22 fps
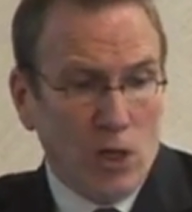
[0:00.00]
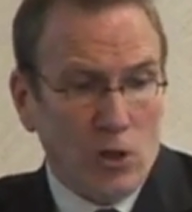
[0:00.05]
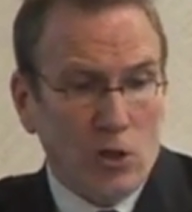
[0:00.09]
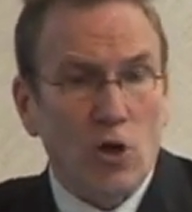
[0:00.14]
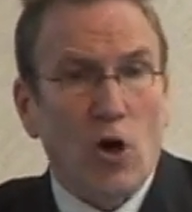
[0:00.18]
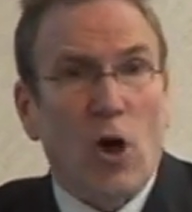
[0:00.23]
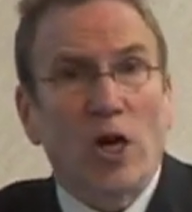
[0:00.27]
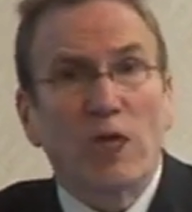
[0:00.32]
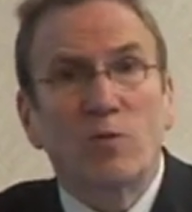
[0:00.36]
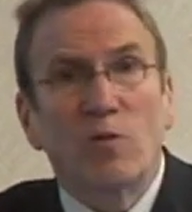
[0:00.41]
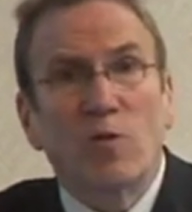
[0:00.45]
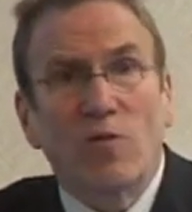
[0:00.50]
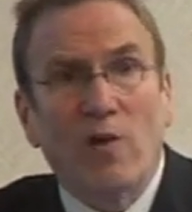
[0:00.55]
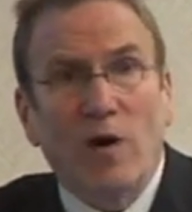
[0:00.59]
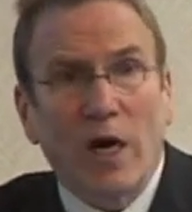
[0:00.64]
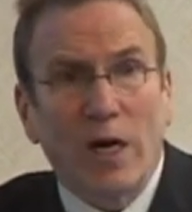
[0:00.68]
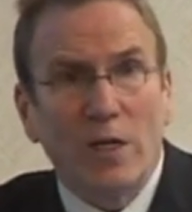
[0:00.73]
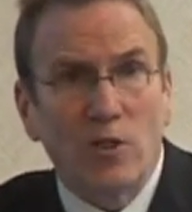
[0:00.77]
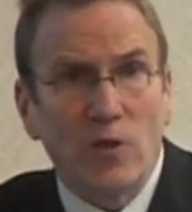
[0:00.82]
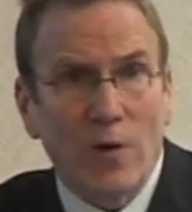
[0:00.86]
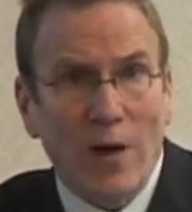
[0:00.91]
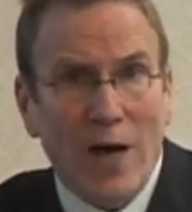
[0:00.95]
dogs
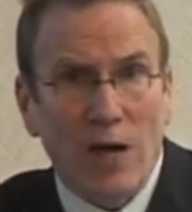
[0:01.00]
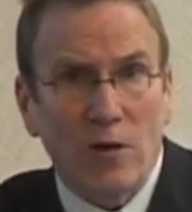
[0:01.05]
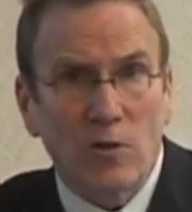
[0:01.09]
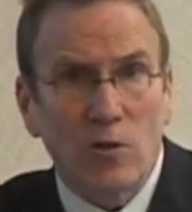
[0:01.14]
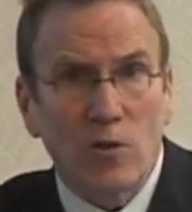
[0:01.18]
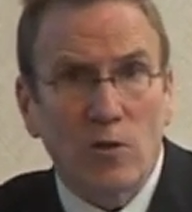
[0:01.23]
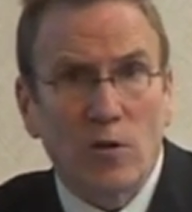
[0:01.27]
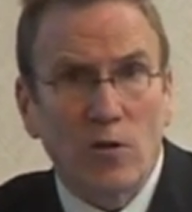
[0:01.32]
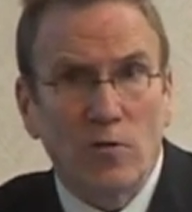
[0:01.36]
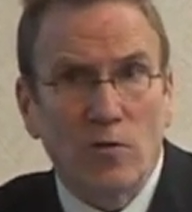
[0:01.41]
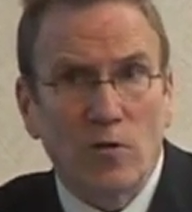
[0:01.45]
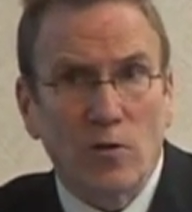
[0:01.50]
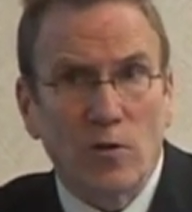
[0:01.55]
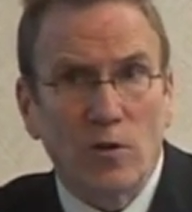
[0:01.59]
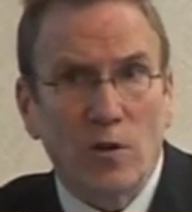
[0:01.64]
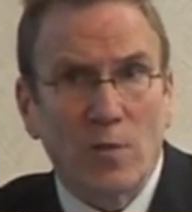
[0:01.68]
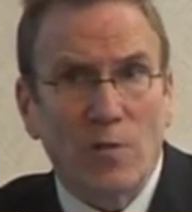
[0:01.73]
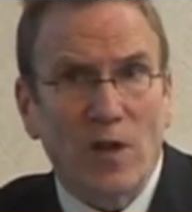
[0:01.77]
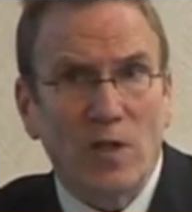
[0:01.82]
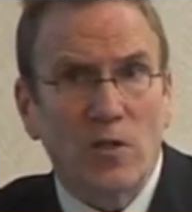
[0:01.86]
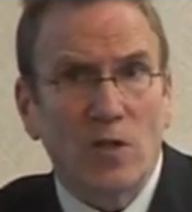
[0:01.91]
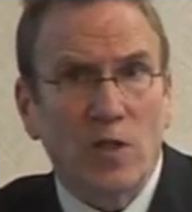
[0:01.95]
provide to household for
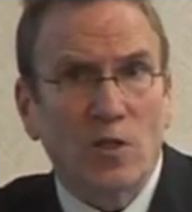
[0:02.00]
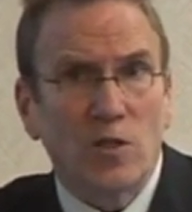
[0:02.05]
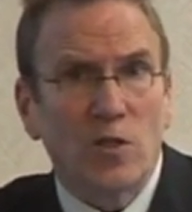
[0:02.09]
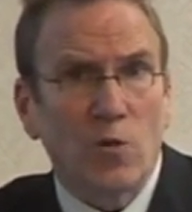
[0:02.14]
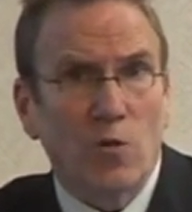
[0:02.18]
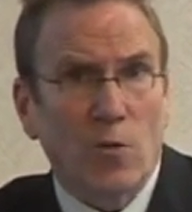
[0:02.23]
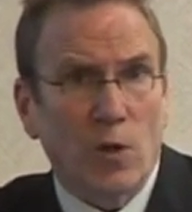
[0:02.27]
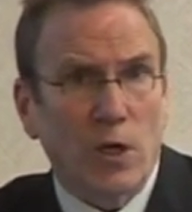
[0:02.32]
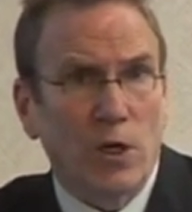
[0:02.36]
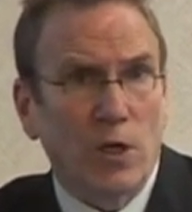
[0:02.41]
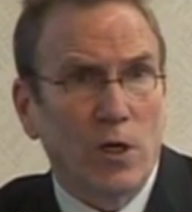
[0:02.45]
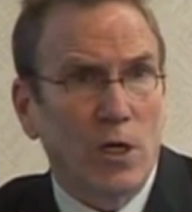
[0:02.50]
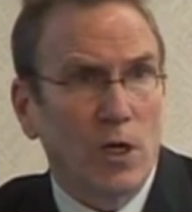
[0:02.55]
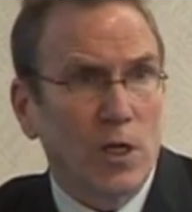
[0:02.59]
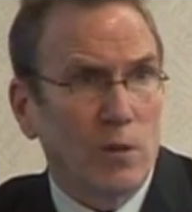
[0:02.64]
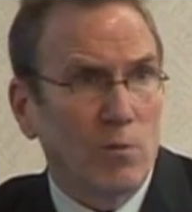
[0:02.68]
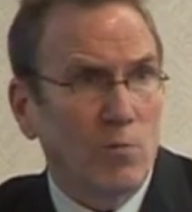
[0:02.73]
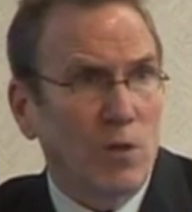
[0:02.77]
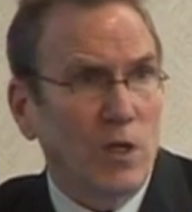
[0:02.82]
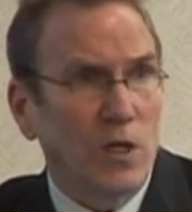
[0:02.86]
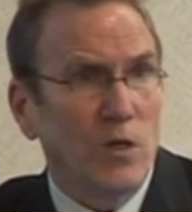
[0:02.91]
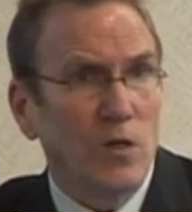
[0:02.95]
domestic serenity
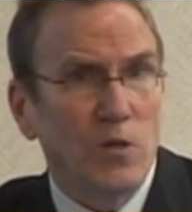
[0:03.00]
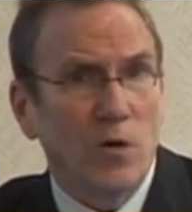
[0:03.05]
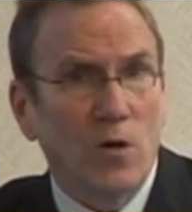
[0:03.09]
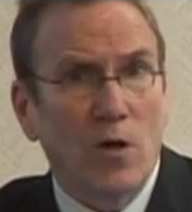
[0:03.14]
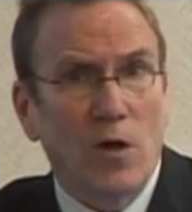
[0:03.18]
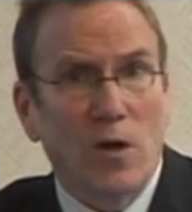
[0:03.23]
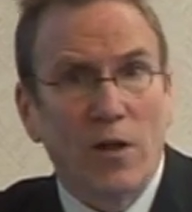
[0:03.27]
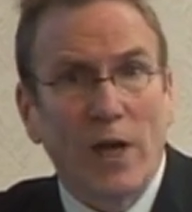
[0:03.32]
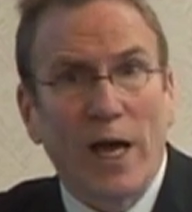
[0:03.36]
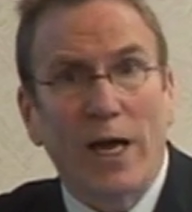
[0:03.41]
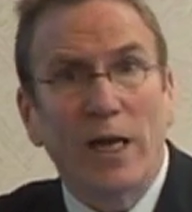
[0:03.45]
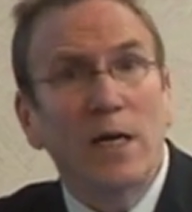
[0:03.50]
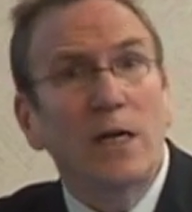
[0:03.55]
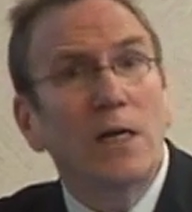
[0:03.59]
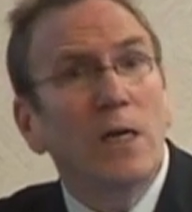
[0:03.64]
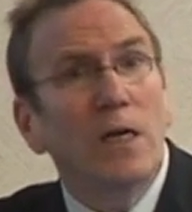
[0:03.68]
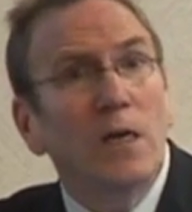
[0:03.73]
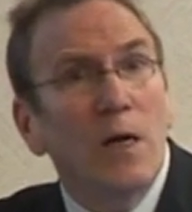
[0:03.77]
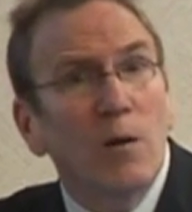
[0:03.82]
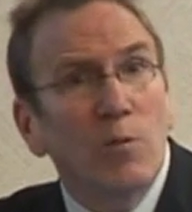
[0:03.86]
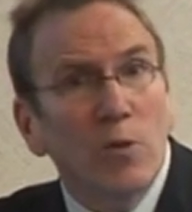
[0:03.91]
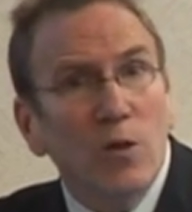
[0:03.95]
and peace and all that, and
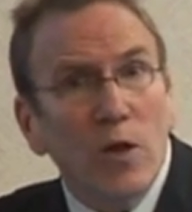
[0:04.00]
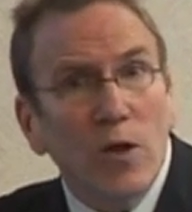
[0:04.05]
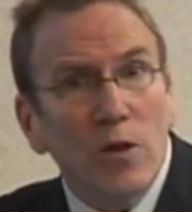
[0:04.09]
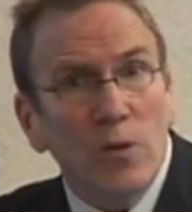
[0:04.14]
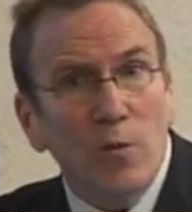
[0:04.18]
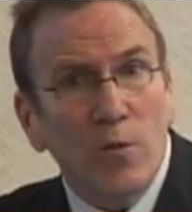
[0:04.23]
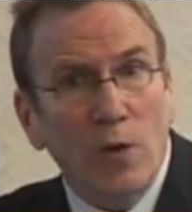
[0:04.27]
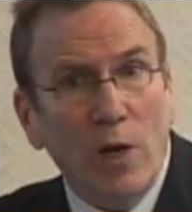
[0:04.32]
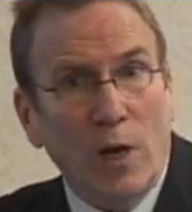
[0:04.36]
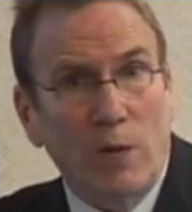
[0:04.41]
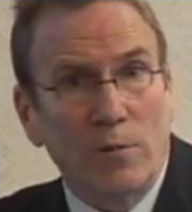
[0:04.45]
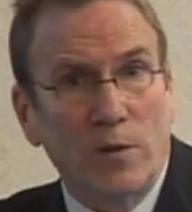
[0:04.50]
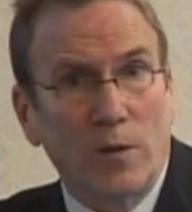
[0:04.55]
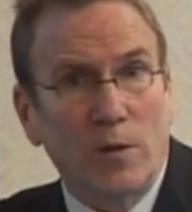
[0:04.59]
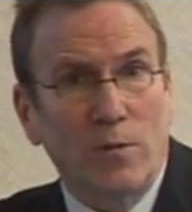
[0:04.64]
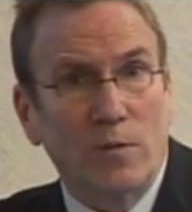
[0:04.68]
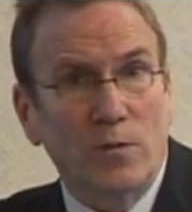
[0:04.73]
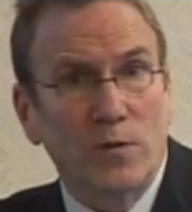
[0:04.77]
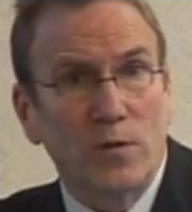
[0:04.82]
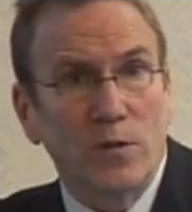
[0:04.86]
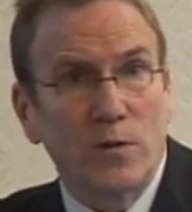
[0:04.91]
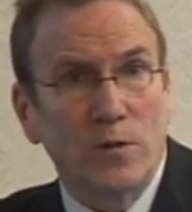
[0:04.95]
end up with other
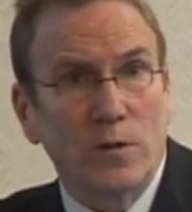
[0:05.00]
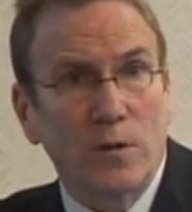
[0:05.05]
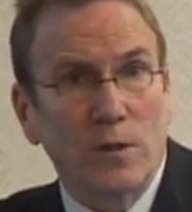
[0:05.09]
problems.